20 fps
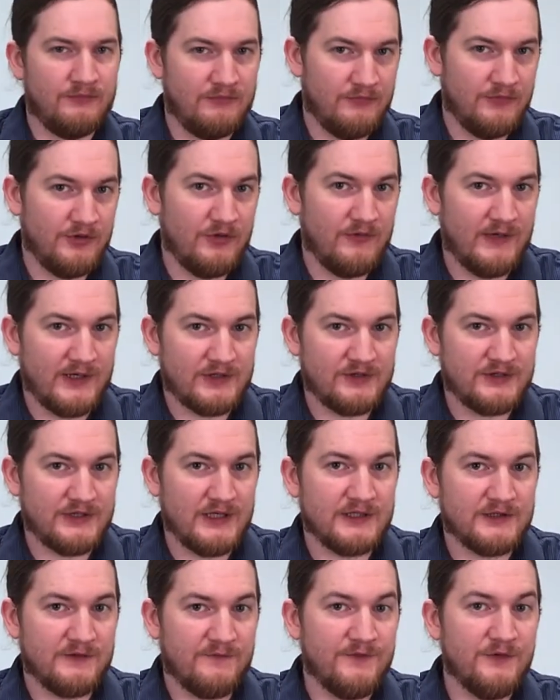your
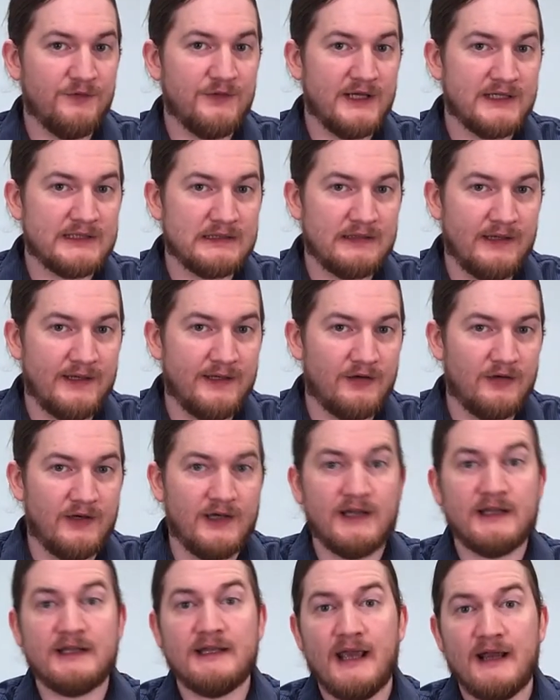exercise a few days later, and
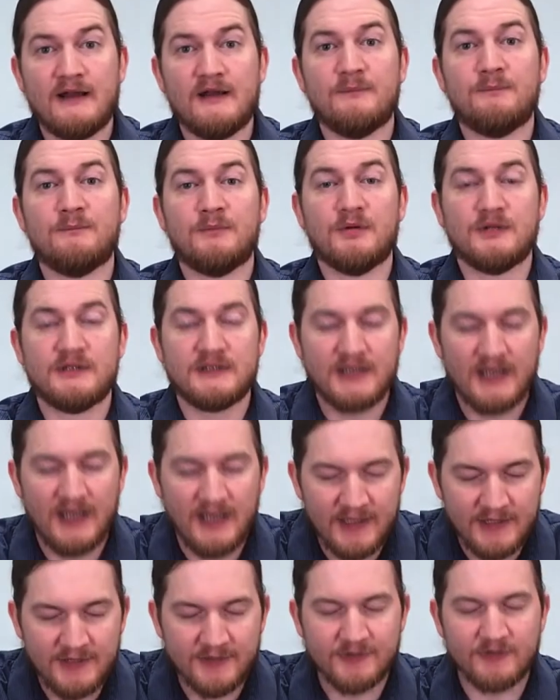again,
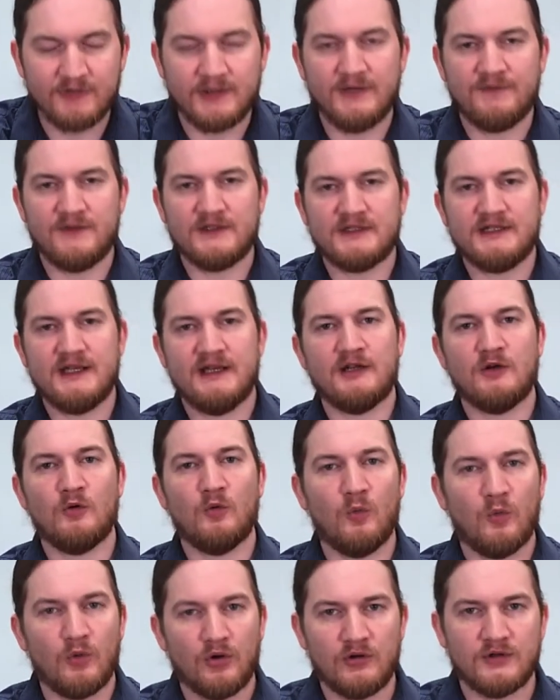particularly if it's
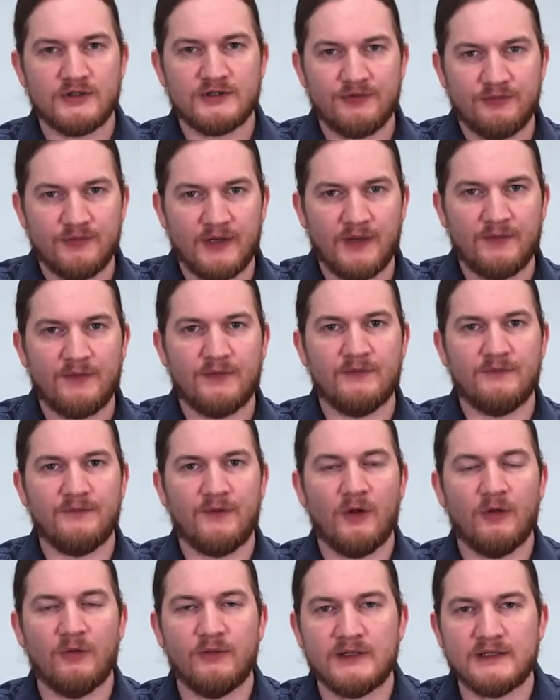getting worse throughout the
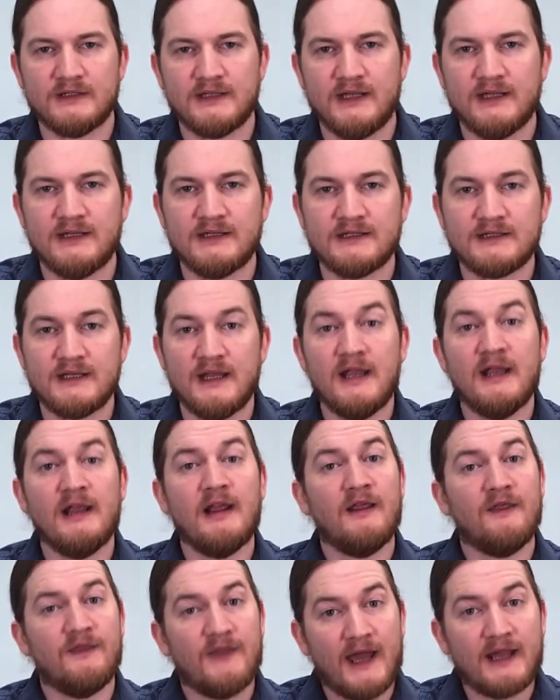following days,
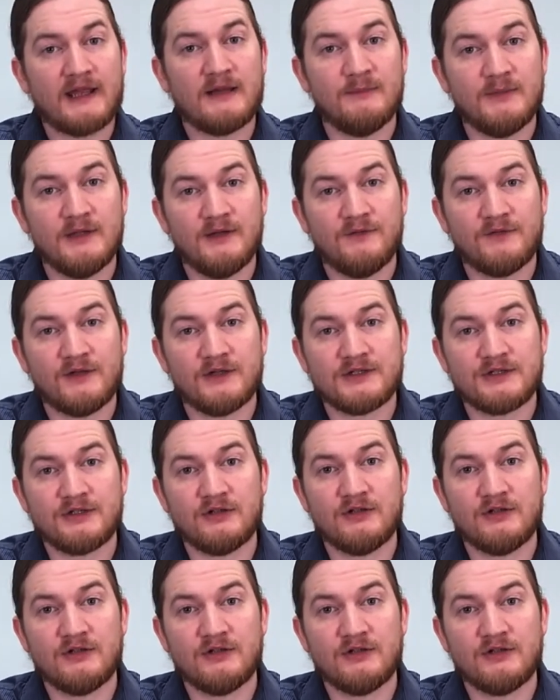that can be of concern,